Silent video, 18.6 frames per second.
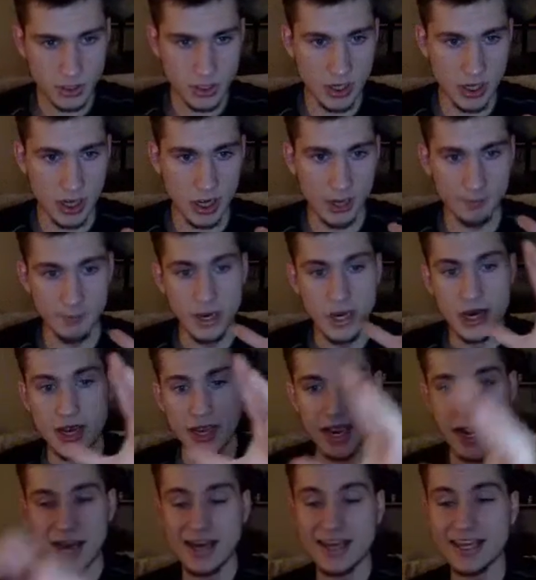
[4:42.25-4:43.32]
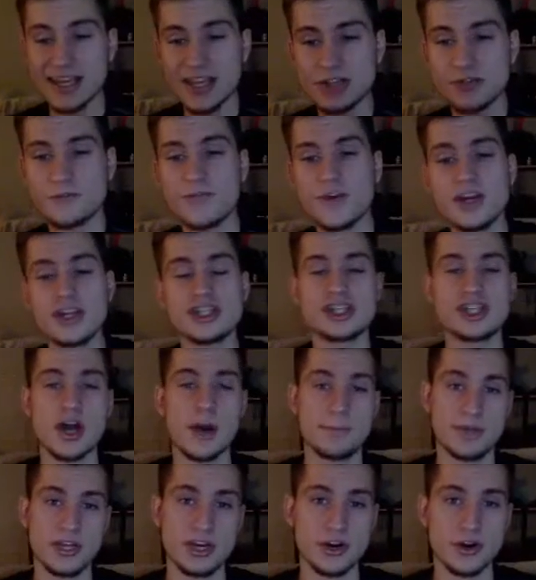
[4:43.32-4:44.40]
And it gets finished
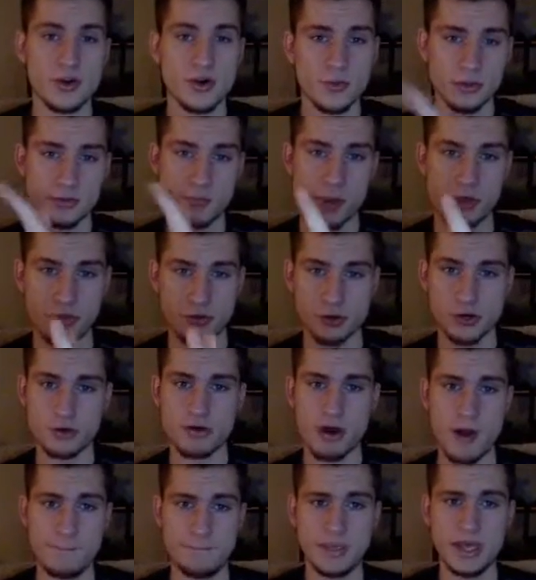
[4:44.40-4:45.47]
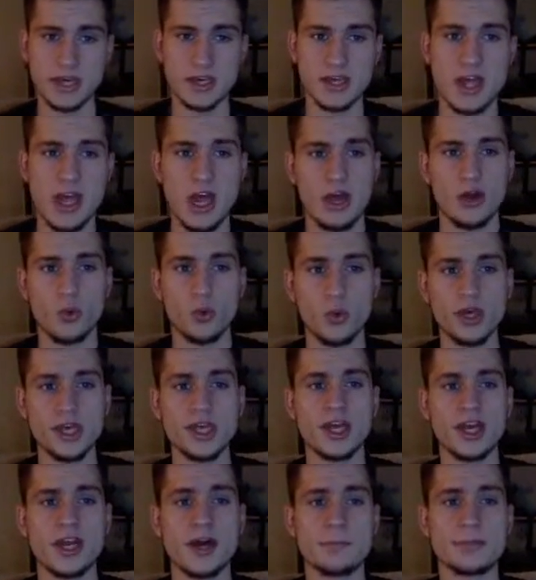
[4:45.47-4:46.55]
up here with my third round pick. We
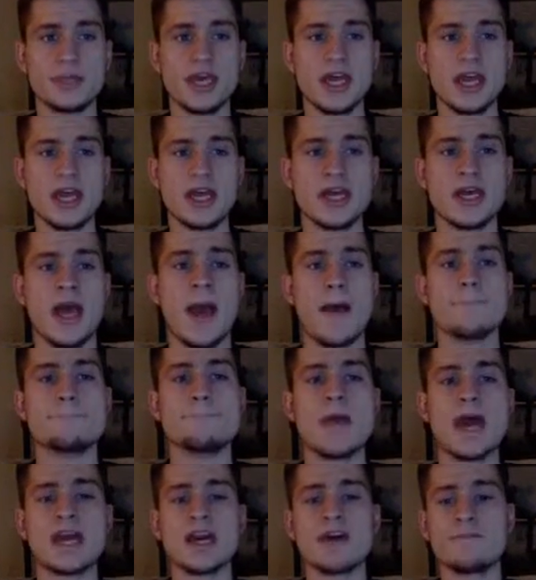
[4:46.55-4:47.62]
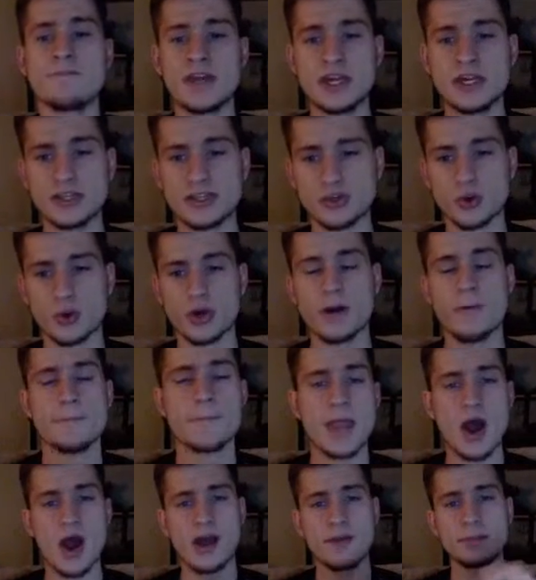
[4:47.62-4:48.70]
end up getting Mega Venusaur.
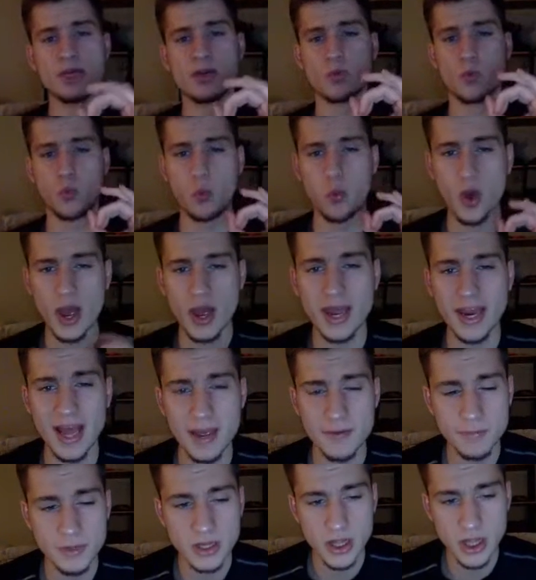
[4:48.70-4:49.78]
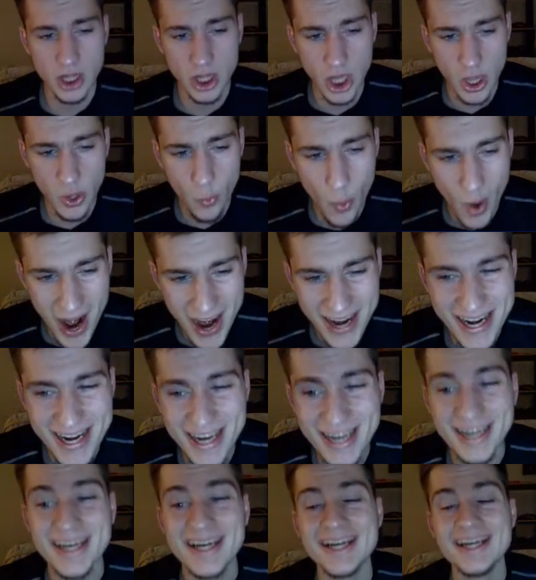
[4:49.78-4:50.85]
Now I've been
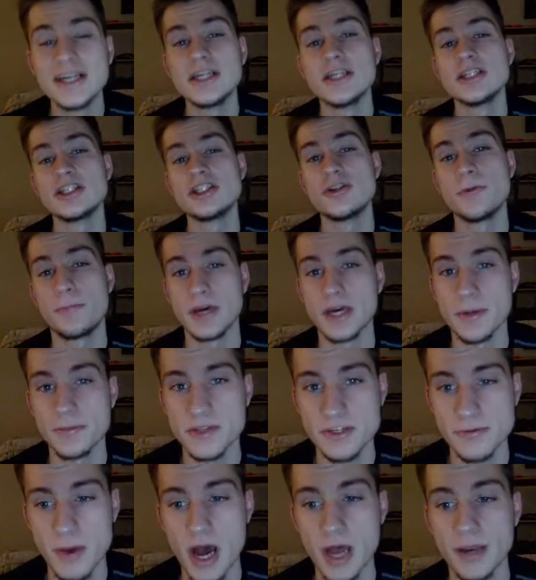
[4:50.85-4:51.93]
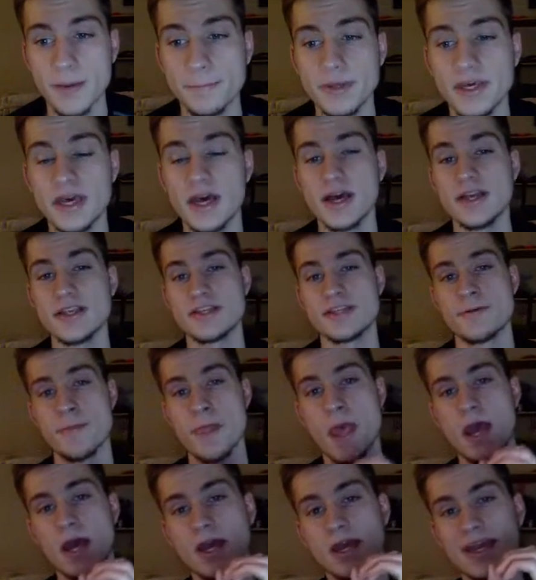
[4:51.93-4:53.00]
waiting to pick up this mon because
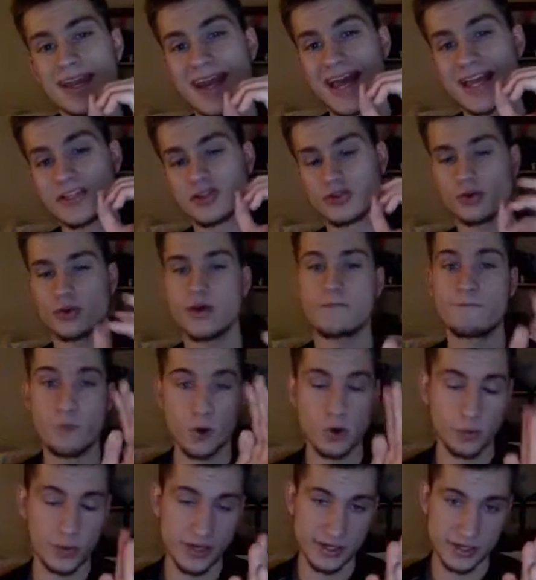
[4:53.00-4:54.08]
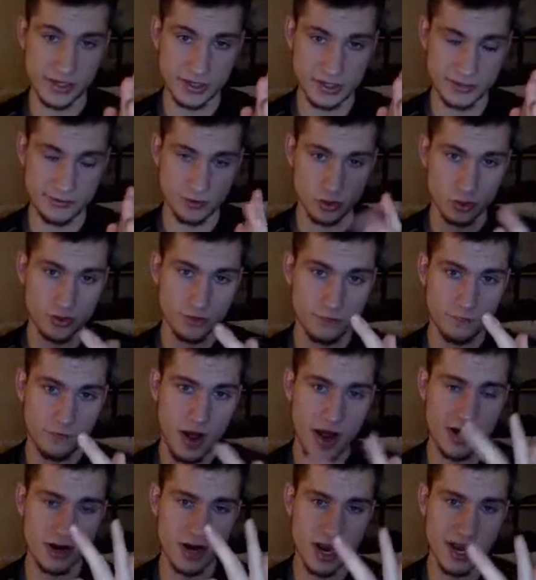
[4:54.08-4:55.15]
it has 4 weaknesses, of course:
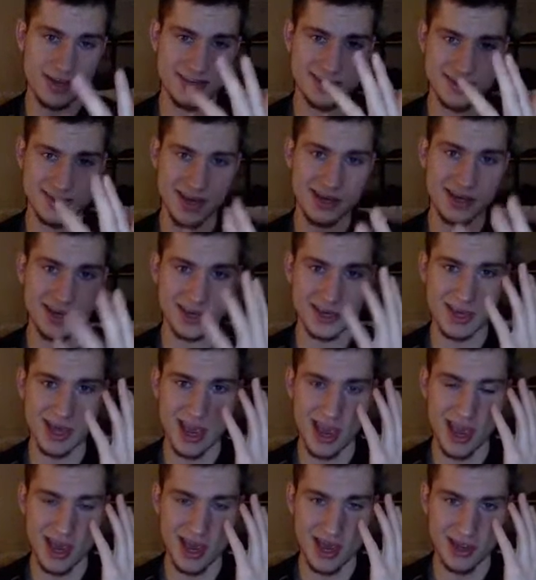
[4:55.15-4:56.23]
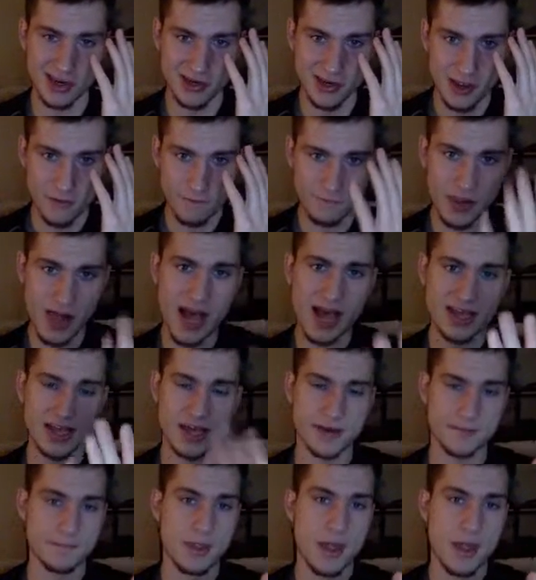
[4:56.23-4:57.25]
Fire, Ice, Psychic, and Flying.